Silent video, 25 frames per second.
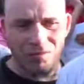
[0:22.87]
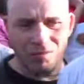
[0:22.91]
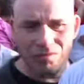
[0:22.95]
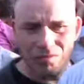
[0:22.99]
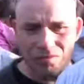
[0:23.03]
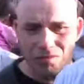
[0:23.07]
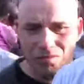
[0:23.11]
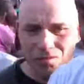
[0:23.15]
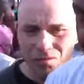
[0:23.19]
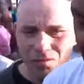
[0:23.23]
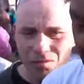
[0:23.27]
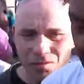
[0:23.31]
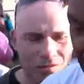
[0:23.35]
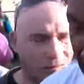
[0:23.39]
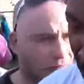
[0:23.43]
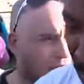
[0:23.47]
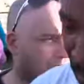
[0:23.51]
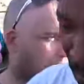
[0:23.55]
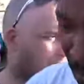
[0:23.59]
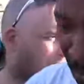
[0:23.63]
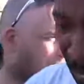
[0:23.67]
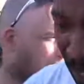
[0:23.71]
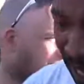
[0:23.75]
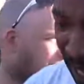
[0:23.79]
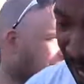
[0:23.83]

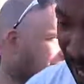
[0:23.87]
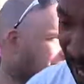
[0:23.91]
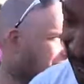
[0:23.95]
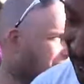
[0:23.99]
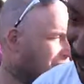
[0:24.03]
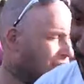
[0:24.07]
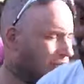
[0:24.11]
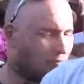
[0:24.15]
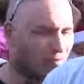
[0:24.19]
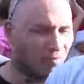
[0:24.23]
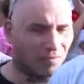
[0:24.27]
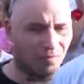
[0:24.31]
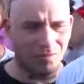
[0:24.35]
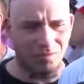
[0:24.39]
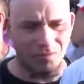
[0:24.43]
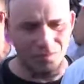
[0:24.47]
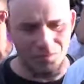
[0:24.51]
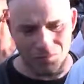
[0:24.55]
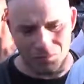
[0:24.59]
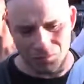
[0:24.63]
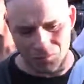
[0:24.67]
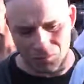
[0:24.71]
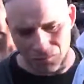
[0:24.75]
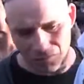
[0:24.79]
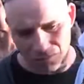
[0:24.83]

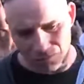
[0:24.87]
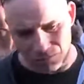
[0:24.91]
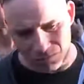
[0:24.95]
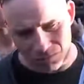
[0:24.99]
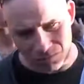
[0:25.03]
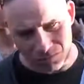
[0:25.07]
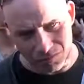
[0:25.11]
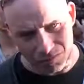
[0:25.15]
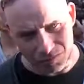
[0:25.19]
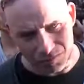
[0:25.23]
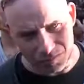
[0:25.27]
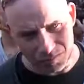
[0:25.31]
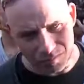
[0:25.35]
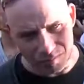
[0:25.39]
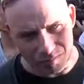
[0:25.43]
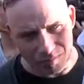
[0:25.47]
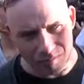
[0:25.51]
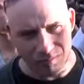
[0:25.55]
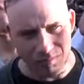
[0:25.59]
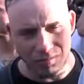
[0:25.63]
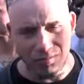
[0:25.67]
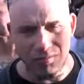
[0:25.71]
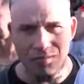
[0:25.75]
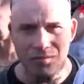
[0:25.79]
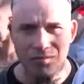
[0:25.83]

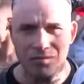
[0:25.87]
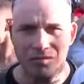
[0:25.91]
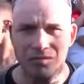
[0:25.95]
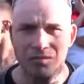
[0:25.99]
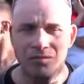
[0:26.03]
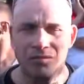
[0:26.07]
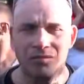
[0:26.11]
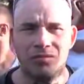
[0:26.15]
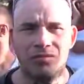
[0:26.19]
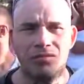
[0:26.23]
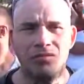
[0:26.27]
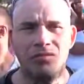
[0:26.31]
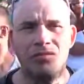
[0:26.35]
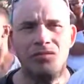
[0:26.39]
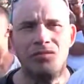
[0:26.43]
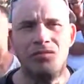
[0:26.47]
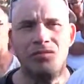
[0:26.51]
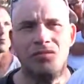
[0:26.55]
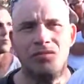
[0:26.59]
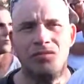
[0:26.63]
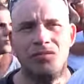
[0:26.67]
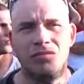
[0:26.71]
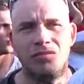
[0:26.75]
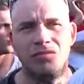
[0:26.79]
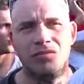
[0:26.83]

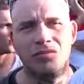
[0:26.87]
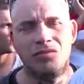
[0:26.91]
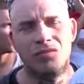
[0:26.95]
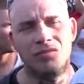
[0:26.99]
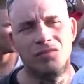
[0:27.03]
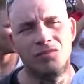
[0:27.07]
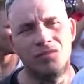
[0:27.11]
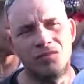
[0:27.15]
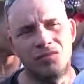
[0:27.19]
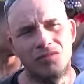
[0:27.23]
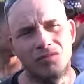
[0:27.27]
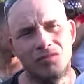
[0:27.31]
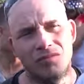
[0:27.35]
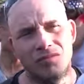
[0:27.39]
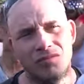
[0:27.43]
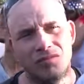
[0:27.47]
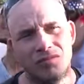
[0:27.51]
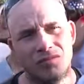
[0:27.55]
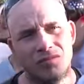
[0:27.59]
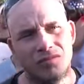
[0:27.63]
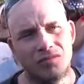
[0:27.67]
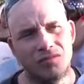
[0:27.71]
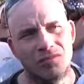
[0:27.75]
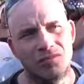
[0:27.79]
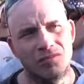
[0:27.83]

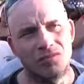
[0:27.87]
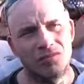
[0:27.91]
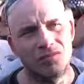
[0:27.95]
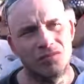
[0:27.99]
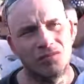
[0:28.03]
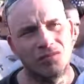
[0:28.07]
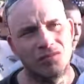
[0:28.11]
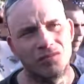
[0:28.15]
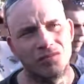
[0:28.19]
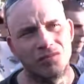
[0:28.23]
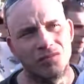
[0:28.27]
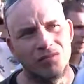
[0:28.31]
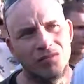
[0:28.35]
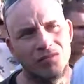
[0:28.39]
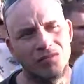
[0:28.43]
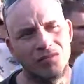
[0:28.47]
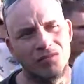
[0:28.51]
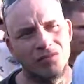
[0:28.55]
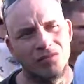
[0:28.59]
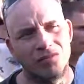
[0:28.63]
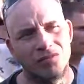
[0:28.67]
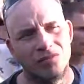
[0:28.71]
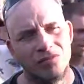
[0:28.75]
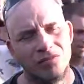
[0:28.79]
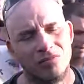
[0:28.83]

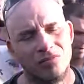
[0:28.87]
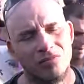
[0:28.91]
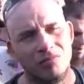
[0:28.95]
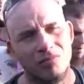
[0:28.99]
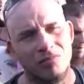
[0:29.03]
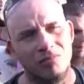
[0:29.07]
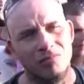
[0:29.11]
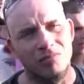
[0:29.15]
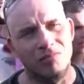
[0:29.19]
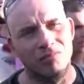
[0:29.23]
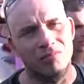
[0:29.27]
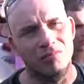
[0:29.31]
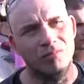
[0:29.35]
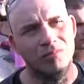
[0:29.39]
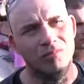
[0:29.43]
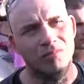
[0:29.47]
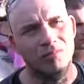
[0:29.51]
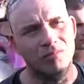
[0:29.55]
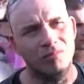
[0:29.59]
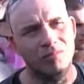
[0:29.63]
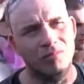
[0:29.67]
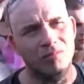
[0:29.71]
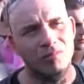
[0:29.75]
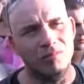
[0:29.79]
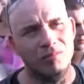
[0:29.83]

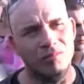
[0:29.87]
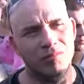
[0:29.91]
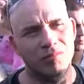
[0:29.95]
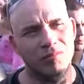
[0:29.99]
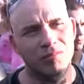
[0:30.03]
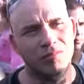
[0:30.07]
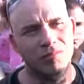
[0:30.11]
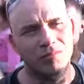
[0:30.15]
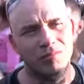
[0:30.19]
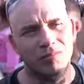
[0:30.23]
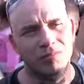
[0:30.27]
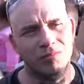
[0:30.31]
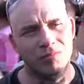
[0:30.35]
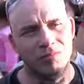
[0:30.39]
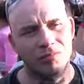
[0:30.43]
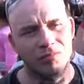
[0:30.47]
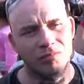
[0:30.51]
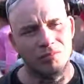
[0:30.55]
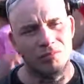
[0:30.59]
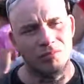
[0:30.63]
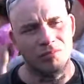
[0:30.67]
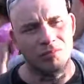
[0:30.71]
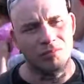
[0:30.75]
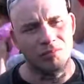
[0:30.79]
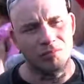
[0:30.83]
The person shown says nothing.